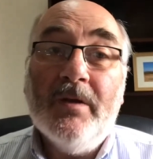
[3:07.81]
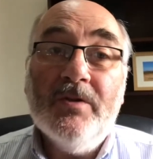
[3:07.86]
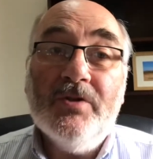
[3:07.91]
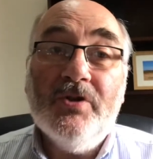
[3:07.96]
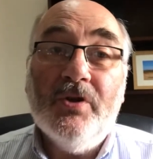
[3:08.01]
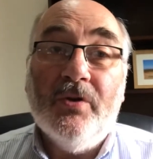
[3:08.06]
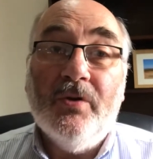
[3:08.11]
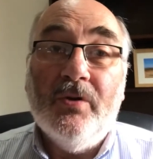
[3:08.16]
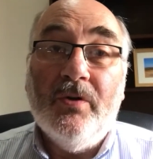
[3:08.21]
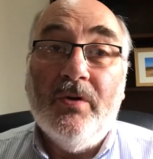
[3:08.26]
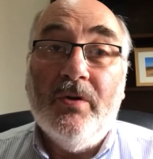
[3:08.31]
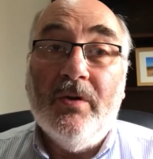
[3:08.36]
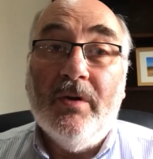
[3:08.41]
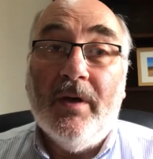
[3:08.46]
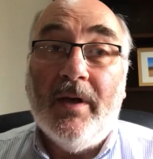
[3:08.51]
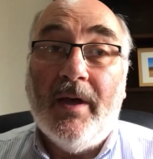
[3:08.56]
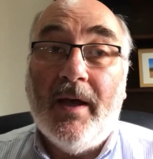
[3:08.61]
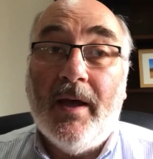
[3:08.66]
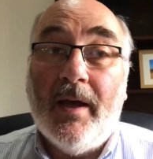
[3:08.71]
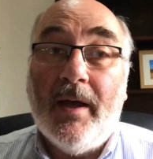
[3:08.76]

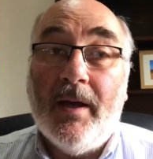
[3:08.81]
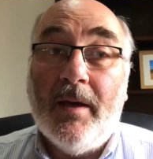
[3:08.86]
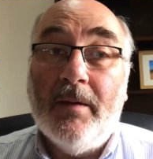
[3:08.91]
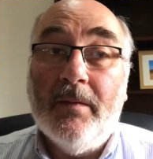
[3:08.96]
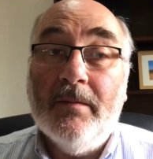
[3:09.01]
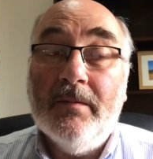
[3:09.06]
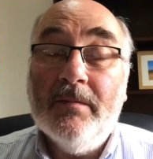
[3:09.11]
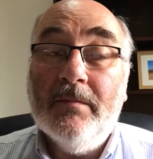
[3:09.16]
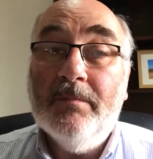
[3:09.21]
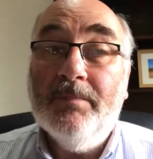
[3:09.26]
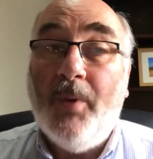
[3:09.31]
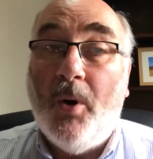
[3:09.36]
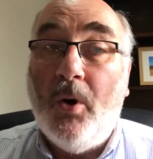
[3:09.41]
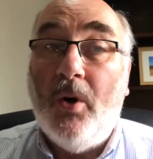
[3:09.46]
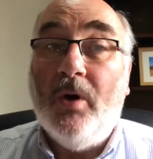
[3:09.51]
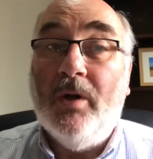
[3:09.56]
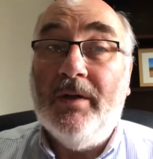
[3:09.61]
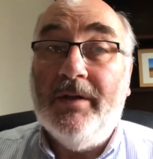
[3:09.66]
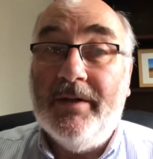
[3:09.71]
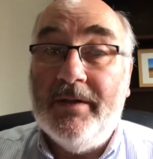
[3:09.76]
to
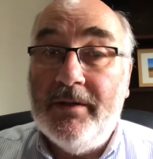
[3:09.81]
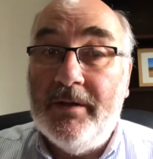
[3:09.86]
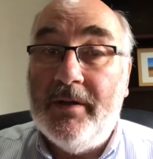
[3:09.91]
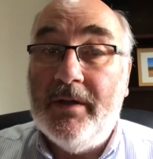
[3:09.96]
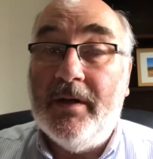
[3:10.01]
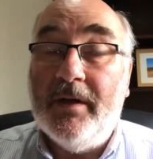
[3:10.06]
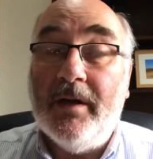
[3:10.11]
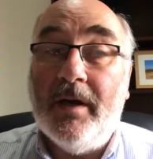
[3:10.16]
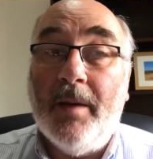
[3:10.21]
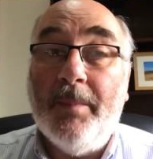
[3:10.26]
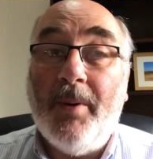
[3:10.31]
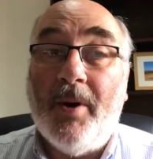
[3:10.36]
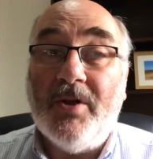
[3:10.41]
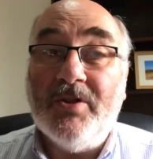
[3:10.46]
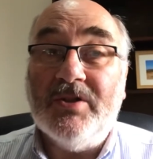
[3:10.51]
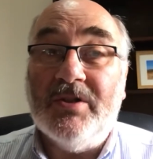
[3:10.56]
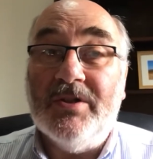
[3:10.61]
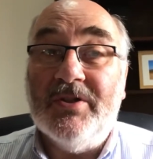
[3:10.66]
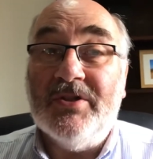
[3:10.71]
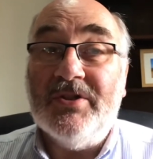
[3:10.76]
Paul and the
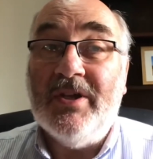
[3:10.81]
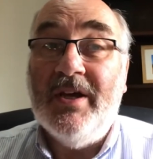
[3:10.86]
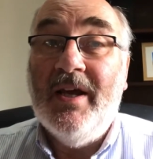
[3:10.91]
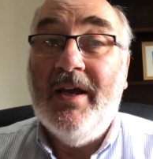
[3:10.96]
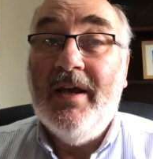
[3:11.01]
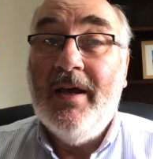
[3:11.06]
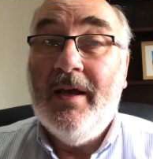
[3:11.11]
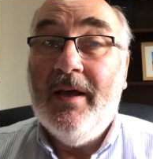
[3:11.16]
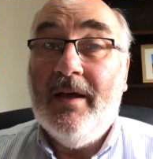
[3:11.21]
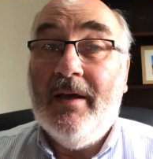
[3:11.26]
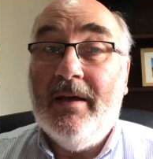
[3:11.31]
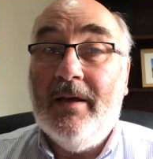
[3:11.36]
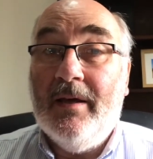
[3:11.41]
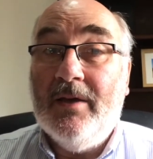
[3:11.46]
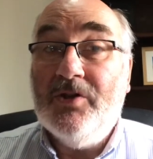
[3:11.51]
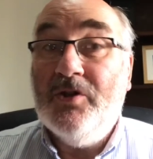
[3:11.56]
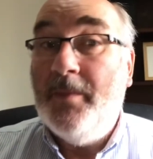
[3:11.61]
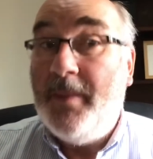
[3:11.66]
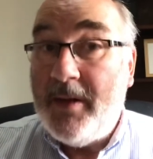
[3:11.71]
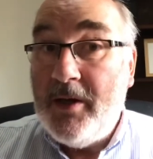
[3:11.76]
apostles
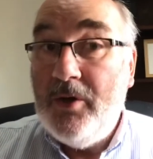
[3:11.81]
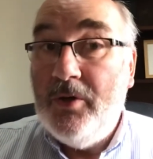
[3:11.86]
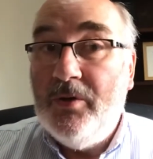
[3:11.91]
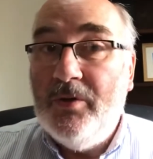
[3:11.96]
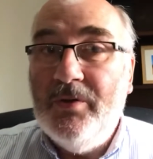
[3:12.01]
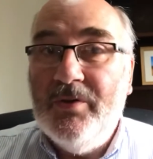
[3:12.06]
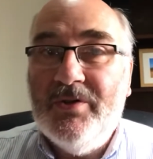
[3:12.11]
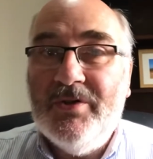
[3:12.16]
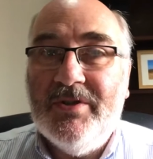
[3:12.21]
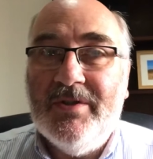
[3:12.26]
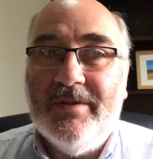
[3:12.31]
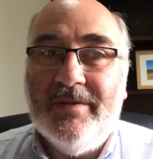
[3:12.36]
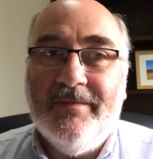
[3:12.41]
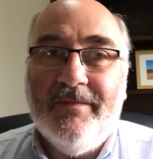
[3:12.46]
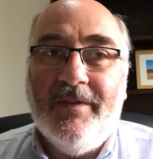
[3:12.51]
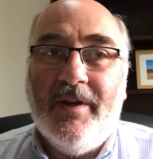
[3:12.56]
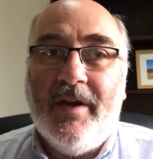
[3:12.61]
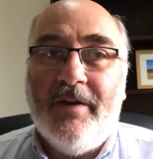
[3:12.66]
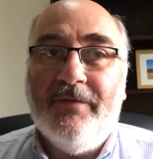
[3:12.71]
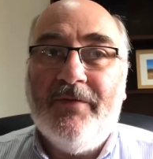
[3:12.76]
to be used
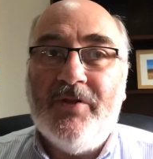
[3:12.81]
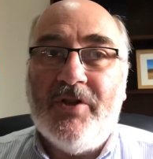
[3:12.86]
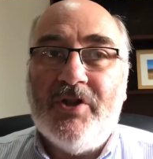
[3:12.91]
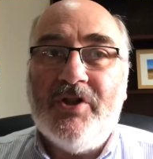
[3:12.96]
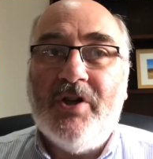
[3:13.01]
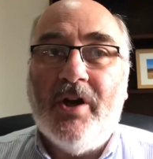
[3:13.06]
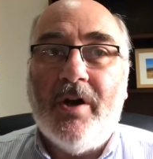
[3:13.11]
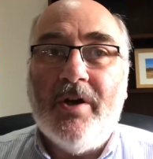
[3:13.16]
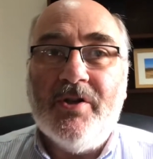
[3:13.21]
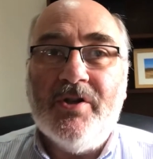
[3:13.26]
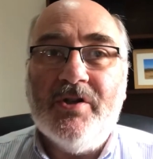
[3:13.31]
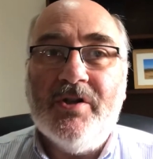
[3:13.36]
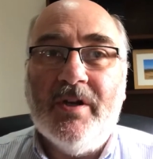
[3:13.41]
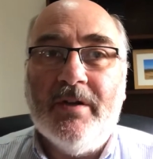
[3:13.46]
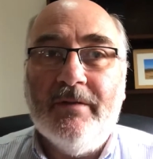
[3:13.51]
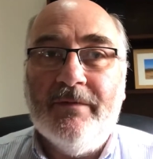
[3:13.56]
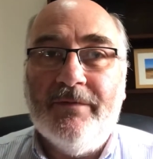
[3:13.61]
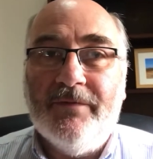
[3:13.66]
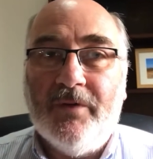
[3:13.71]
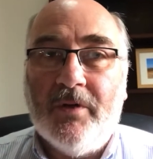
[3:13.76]
for the church
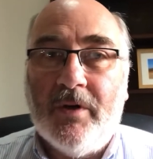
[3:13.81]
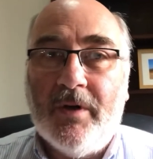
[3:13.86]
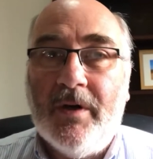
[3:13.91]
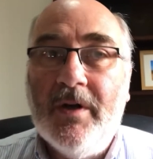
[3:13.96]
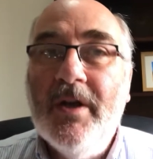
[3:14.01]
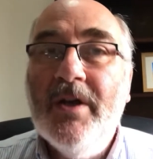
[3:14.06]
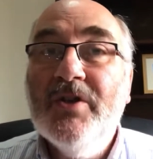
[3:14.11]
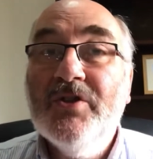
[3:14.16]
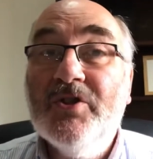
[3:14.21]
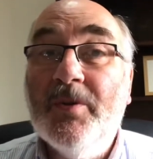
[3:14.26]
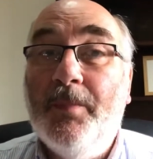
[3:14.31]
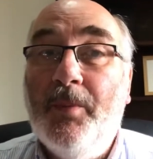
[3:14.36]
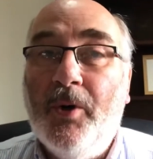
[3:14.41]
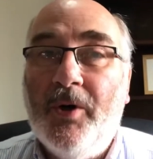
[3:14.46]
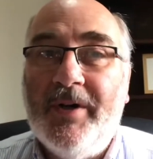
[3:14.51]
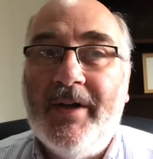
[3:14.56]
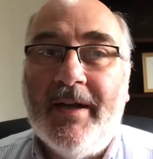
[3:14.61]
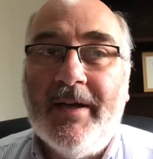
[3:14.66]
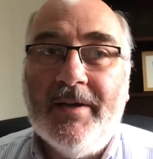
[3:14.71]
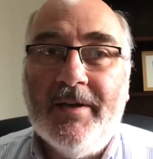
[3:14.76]
and for
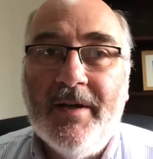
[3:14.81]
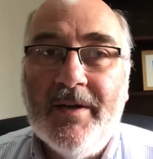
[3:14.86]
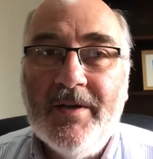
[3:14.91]
supporting